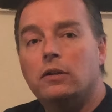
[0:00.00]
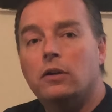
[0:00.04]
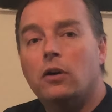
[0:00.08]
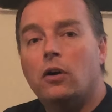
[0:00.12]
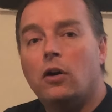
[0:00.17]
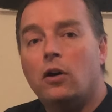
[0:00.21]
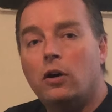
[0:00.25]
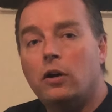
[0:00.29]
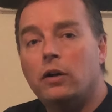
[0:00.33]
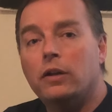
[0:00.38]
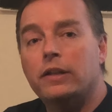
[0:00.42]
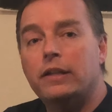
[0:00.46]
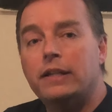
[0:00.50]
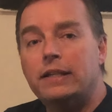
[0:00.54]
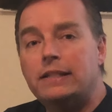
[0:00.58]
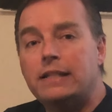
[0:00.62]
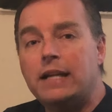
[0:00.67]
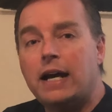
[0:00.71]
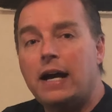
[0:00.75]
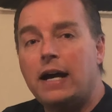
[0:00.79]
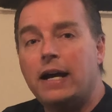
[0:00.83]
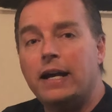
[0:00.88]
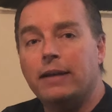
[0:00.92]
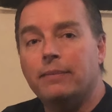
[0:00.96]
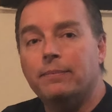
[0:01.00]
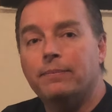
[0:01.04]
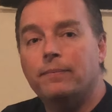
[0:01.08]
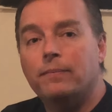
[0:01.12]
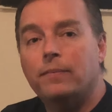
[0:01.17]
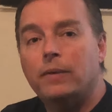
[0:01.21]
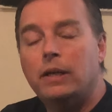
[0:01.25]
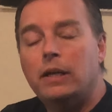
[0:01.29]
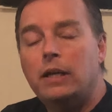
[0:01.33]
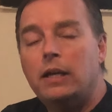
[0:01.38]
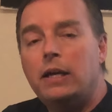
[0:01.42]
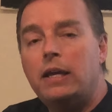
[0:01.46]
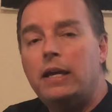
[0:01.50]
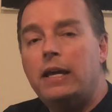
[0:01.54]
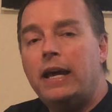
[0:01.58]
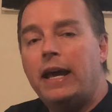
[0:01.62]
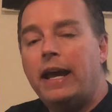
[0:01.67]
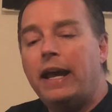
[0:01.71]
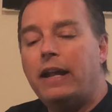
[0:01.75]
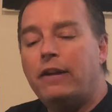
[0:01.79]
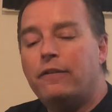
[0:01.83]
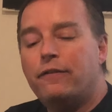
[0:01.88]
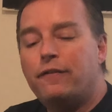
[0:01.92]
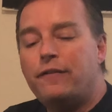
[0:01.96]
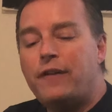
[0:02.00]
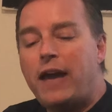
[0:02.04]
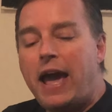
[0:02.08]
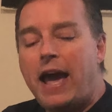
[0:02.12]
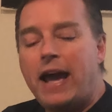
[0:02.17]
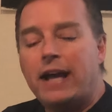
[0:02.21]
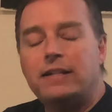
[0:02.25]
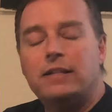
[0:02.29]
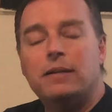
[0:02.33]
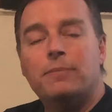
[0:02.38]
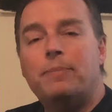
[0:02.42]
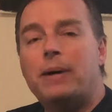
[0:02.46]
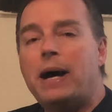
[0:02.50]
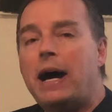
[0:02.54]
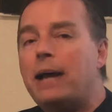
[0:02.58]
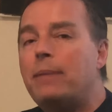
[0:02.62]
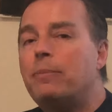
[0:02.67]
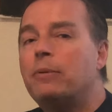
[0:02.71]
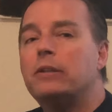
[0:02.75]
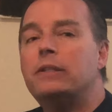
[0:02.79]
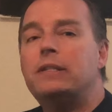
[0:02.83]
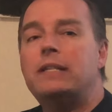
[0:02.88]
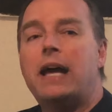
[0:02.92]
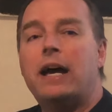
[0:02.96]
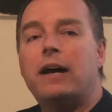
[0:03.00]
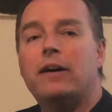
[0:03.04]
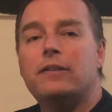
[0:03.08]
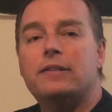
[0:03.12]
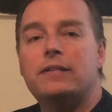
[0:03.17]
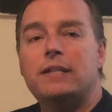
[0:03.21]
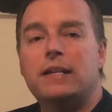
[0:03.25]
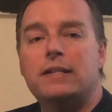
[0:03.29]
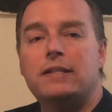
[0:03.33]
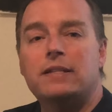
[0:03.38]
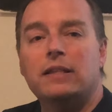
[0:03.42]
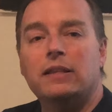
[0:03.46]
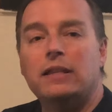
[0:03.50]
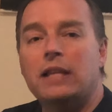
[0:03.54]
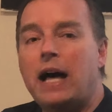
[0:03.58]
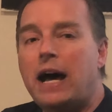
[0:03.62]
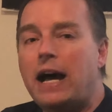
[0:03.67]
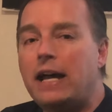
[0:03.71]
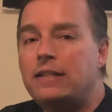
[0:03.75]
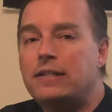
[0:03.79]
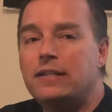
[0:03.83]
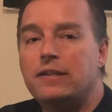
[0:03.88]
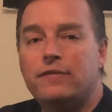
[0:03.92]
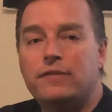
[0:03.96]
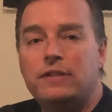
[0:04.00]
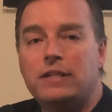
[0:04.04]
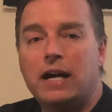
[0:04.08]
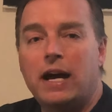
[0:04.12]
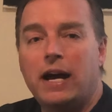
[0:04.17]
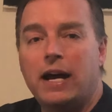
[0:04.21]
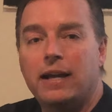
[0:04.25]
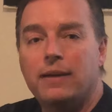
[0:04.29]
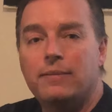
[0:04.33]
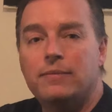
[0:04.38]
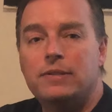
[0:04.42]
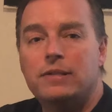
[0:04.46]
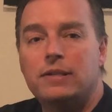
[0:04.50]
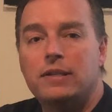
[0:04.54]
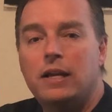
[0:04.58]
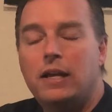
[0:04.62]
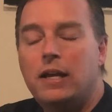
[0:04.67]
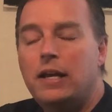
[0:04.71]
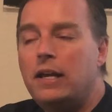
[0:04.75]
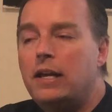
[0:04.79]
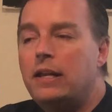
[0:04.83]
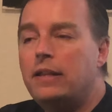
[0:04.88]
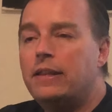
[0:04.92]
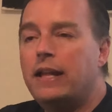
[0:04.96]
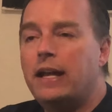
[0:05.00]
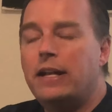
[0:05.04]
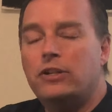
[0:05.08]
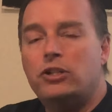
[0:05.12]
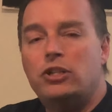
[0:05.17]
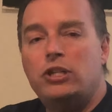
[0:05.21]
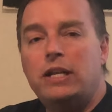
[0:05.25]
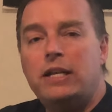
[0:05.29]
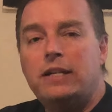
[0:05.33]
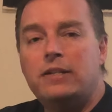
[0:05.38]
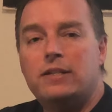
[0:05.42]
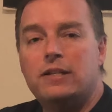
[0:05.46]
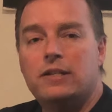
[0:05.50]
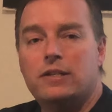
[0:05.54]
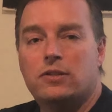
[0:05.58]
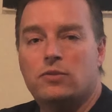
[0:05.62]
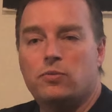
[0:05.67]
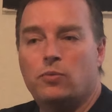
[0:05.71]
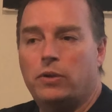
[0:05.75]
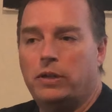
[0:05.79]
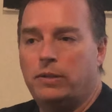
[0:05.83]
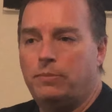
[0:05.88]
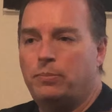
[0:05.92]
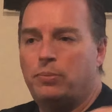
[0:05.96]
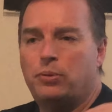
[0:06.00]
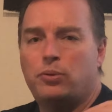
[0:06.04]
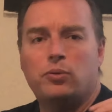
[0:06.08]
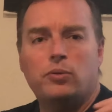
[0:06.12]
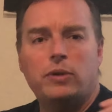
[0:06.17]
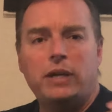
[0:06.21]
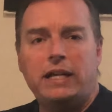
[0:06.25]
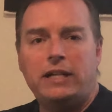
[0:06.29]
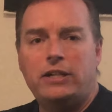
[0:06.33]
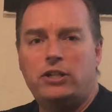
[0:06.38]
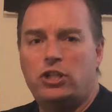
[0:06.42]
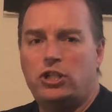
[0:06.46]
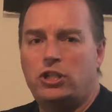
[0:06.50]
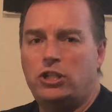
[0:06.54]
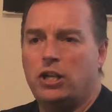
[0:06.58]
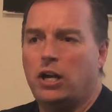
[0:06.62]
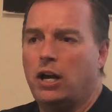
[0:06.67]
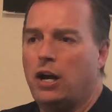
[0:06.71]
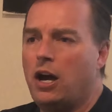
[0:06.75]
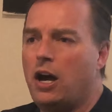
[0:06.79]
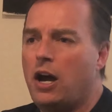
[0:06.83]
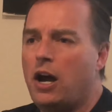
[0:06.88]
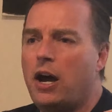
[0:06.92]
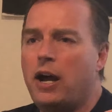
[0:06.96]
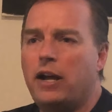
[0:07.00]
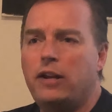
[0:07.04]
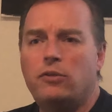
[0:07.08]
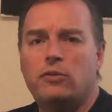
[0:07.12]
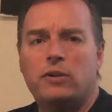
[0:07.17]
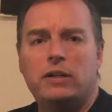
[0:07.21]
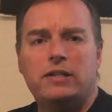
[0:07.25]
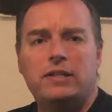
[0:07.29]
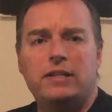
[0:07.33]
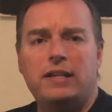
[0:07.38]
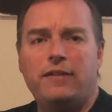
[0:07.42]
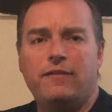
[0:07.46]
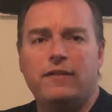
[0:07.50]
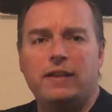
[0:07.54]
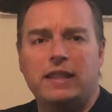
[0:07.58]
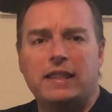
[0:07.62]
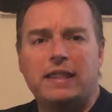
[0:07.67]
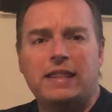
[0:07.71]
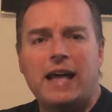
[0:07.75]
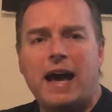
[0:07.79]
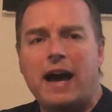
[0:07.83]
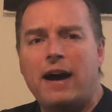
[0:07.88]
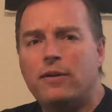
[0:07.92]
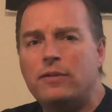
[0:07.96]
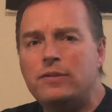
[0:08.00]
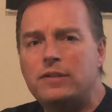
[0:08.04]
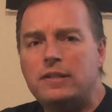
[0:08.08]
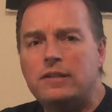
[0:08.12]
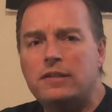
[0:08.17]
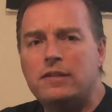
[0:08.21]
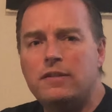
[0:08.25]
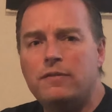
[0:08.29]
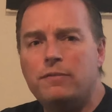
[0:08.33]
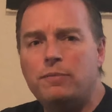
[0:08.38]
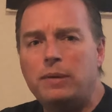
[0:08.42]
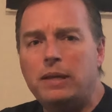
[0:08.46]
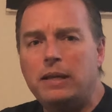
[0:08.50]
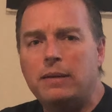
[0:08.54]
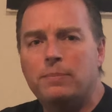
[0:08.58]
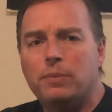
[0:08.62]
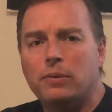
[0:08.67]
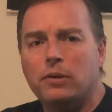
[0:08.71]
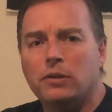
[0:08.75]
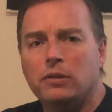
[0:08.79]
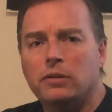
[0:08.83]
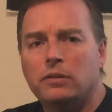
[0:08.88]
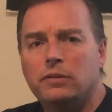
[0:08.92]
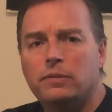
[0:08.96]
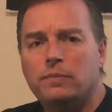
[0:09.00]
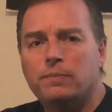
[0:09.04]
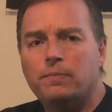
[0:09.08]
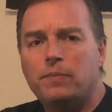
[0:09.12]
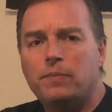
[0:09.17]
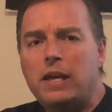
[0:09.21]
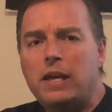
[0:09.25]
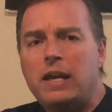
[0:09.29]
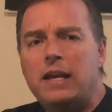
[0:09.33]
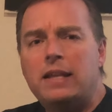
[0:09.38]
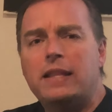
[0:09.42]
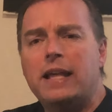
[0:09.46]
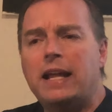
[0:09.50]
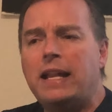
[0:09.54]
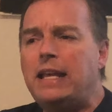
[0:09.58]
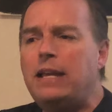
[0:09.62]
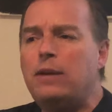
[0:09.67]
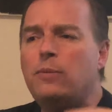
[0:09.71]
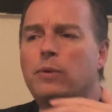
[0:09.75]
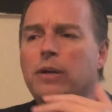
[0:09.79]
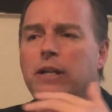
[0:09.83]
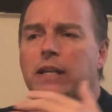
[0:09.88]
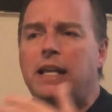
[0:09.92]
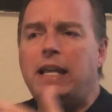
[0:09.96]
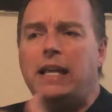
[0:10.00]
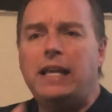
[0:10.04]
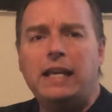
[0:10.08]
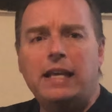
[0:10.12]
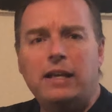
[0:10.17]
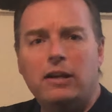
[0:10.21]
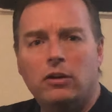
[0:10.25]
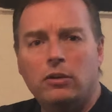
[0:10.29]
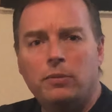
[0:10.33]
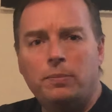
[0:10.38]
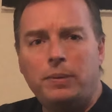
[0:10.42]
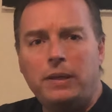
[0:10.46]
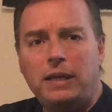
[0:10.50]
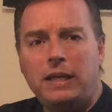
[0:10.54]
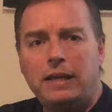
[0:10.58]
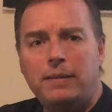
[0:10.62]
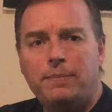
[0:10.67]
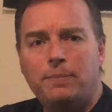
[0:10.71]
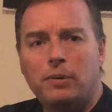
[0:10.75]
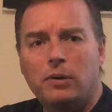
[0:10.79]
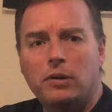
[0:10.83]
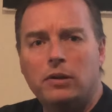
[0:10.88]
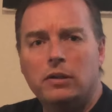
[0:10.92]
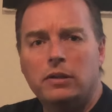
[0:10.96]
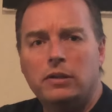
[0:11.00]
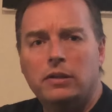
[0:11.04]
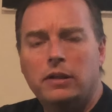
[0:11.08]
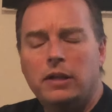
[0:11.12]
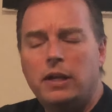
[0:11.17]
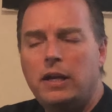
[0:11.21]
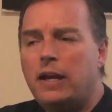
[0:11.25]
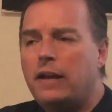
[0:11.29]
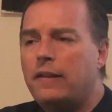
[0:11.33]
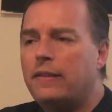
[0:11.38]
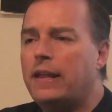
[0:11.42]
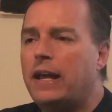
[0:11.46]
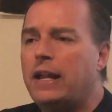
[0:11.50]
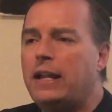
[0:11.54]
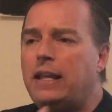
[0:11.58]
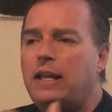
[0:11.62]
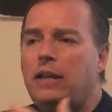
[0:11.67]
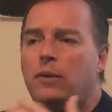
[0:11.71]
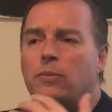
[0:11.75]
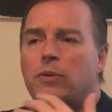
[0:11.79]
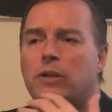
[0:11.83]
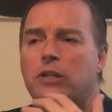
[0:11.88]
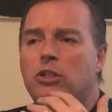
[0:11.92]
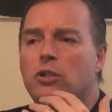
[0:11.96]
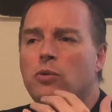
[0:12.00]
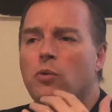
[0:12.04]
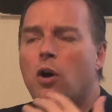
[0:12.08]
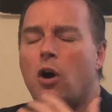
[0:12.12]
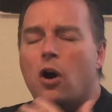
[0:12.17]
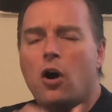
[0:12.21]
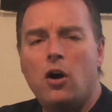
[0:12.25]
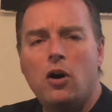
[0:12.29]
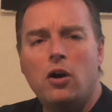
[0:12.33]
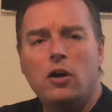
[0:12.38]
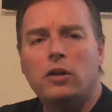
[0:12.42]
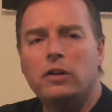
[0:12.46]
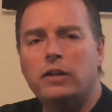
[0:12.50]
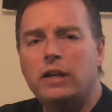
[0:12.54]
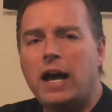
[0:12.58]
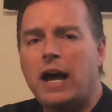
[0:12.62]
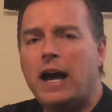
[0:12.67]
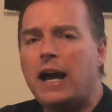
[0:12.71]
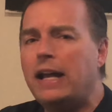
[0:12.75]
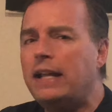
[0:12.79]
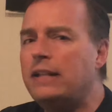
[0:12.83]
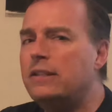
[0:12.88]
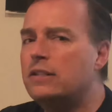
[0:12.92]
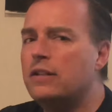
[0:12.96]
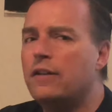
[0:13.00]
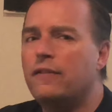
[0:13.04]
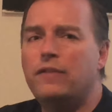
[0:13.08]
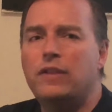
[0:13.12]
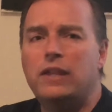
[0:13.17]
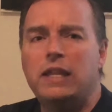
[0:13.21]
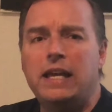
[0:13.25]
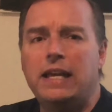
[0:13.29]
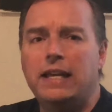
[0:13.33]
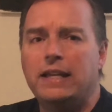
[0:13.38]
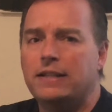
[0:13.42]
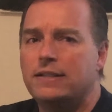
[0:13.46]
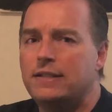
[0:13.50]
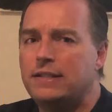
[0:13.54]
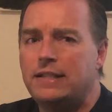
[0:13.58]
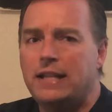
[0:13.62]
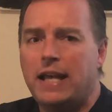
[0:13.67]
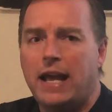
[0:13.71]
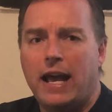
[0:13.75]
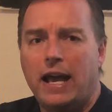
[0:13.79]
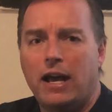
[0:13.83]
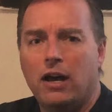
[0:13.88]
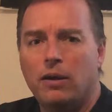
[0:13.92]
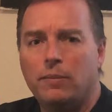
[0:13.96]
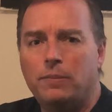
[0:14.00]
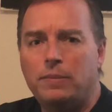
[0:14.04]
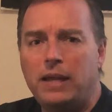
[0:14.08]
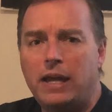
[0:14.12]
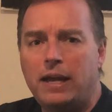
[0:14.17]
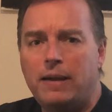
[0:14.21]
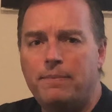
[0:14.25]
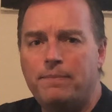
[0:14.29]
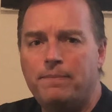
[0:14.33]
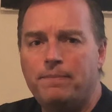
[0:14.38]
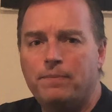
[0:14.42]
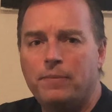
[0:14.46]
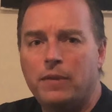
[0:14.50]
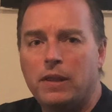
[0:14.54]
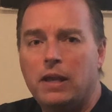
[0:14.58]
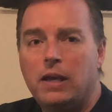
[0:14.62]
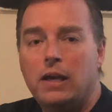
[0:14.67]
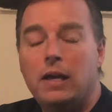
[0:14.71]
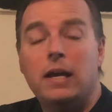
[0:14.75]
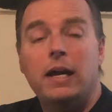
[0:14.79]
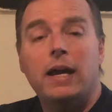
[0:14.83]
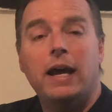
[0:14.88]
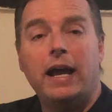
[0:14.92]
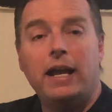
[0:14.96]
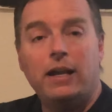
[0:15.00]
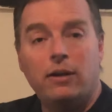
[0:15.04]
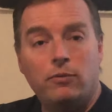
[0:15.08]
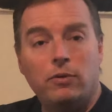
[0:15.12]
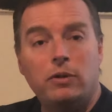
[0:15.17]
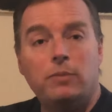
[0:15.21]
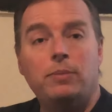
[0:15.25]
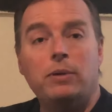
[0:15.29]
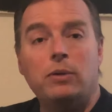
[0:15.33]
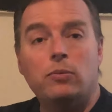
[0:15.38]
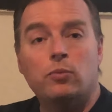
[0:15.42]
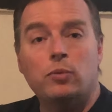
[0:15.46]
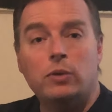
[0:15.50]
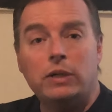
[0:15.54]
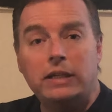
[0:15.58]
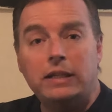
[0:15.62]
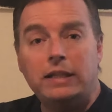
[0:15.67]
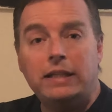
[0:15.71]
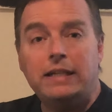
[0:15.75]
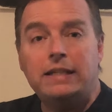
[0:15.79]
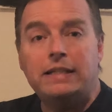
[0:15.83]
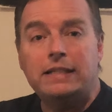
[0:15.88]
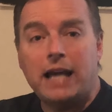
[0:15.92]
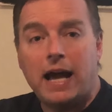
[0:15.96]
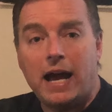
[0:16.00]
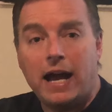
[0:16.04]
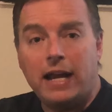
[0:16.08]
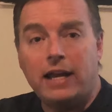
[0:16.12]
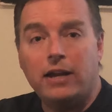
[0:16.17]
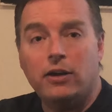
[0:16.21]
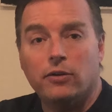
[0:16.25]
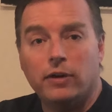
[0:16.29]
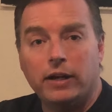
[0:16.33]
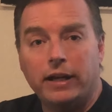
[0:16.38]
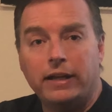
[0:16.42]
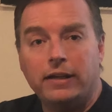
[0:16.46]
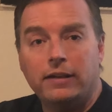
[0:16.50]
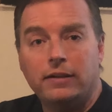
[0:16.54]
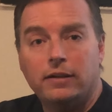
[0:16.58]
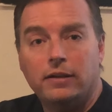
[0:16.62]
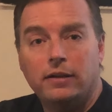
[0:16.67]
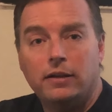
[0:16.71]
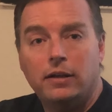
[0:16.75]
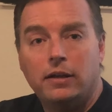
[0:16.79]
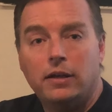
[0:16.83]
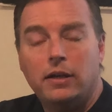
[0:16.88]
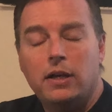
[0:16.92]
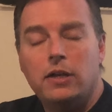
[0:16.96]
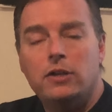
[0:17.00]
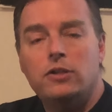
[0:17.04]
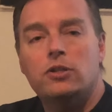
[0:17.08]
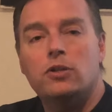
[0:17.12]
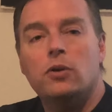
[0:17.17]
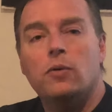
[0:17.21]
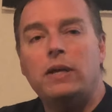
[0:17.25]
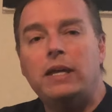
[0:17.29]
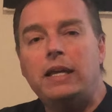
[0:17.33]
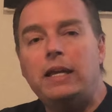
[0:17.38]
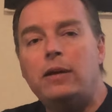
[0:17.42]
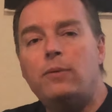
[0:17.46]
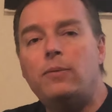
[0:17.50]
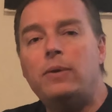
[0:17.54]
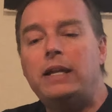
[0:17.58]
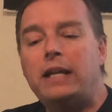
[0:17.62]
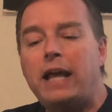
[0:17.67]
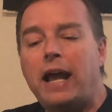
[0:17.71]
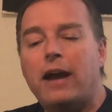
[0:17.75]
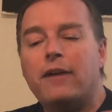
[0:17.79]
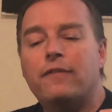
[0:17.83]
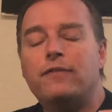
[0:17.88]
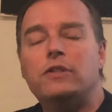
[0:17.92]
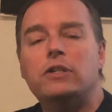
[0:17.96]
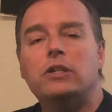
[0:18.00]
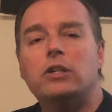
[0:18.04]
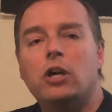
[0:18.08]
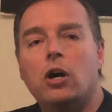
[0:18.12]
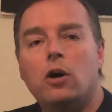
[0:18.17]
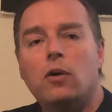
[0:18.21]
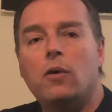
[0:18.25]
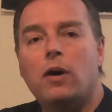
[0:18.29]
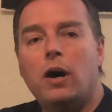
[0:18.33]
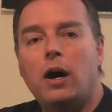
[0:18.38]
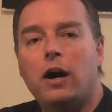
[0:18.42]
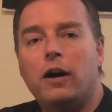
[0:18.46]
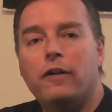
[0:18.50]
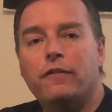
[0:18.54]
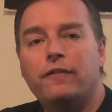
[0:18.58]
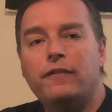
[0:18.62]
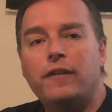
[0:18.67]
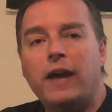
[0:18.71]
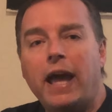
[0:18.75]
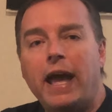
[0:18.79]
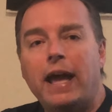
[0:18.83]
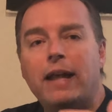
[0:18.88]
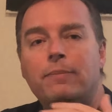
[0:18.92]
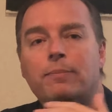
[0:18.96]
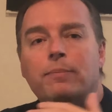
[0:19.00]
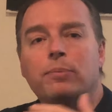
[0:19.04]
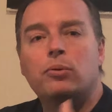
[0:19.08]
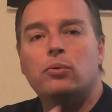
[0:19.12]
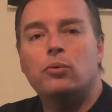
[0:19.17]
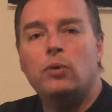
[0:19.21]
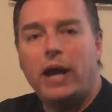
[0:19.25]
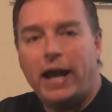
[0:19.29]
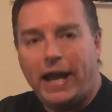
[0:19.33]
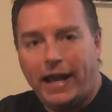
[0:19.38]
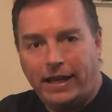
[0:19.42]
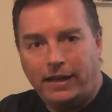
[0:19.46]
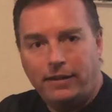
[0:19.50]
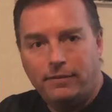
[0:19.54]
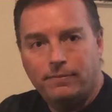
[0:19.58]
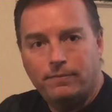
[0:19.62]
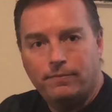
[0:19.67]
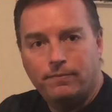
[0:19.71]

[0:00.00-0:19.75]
all the time. In fact, the Bible tells us lots of times that Jesus would preach to hundreds, even thousands of people, that he would heal people, that he would do all kinds of things to help them, and it would be really tiring. So he would have to go off and pray,